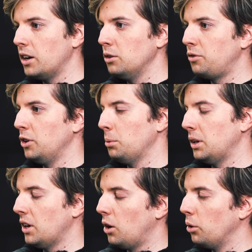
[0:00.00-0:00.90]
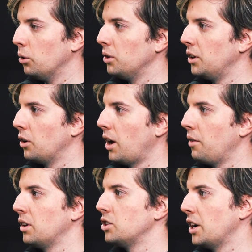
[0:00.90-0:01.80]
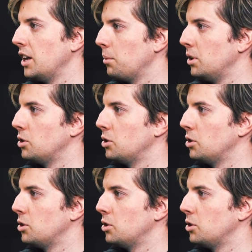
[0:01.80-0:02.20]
do you feel about that whole, having a JDM in